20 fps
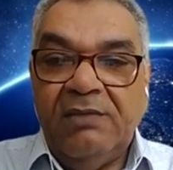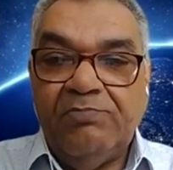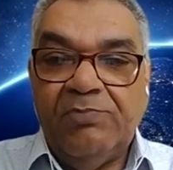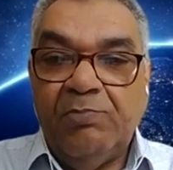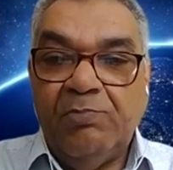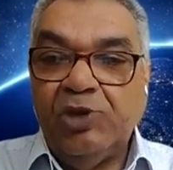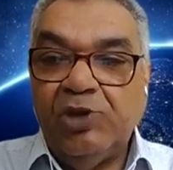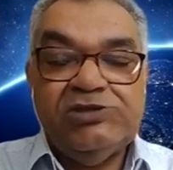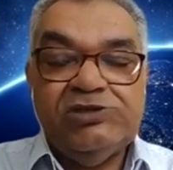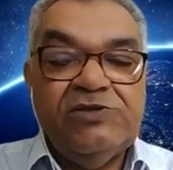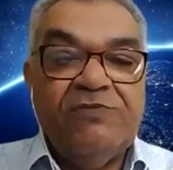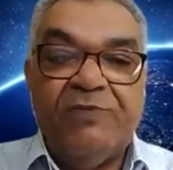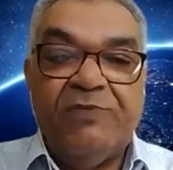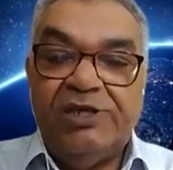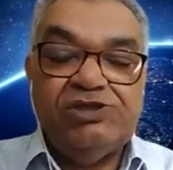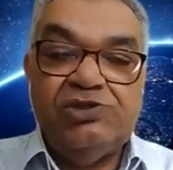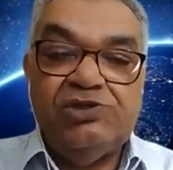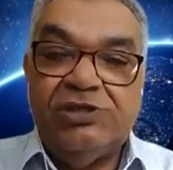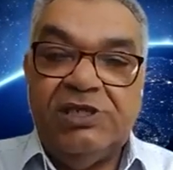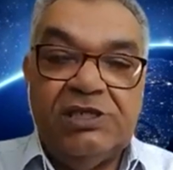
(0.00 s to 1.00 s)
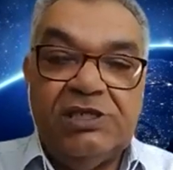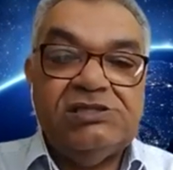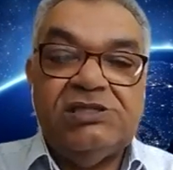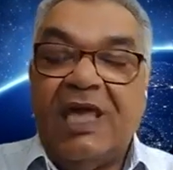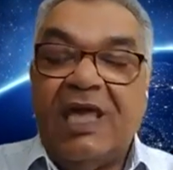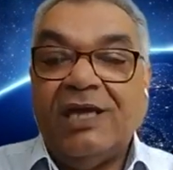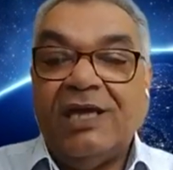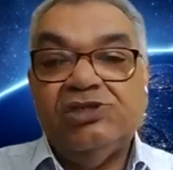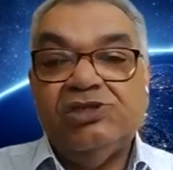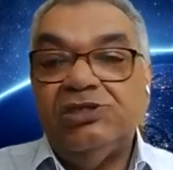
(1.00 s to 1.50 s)
most of my students
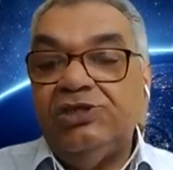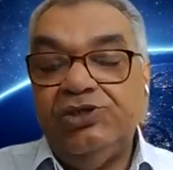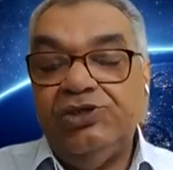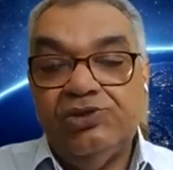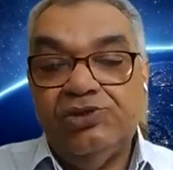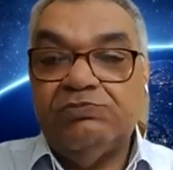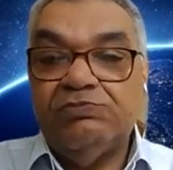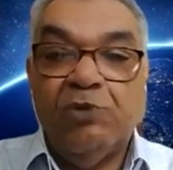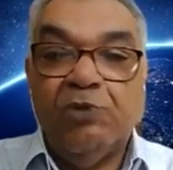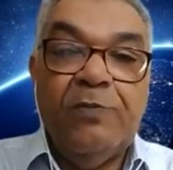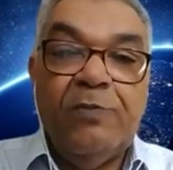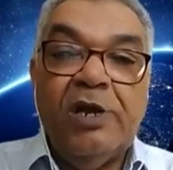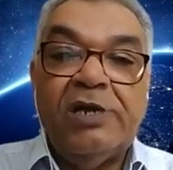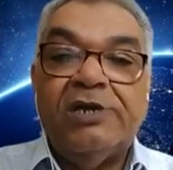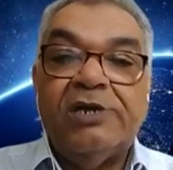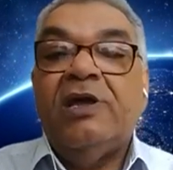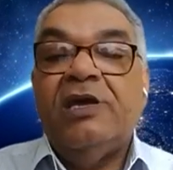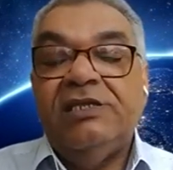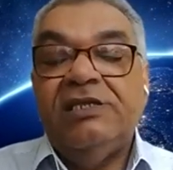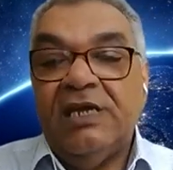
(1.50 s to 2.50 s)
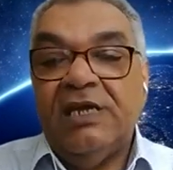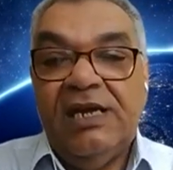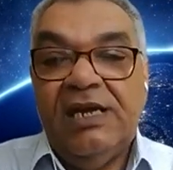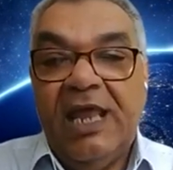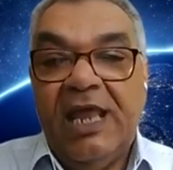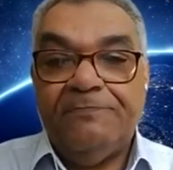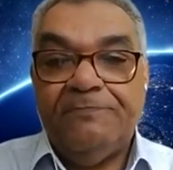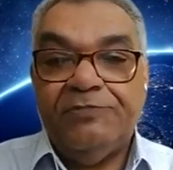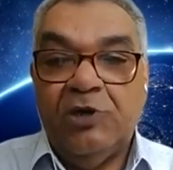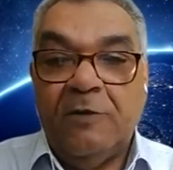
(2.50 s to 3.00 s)
actually use mobile rather than
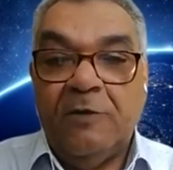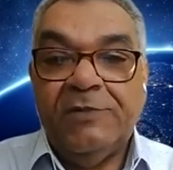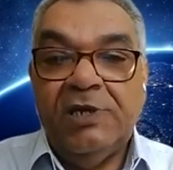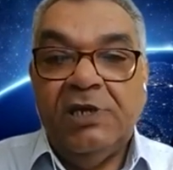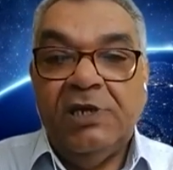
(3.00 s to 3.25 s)
laptop.